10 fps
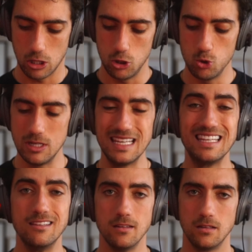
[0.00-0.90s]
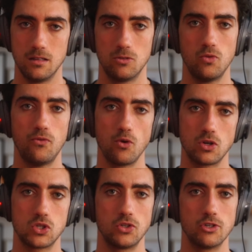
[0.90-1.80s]
You need to
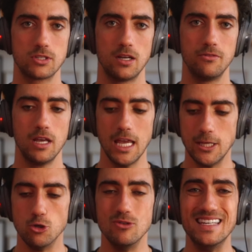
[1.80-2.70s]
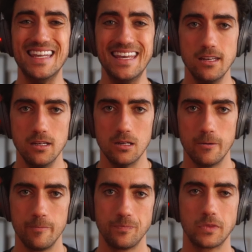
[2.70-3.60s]
focus on yourself. You need
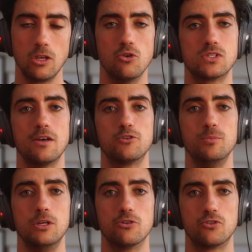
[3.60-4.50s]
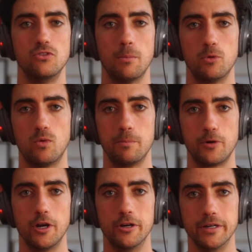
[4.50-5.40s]
yourself to be your number one
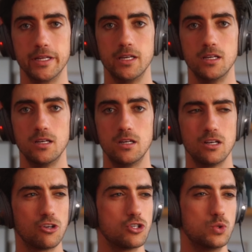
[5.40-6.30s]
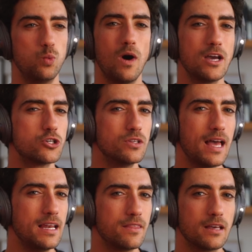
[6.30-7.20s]
priority. Because why should
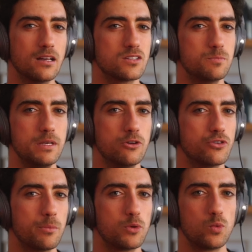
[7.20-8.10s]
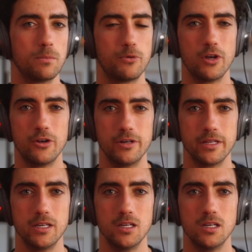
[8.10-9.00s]
anything else be your number one priority?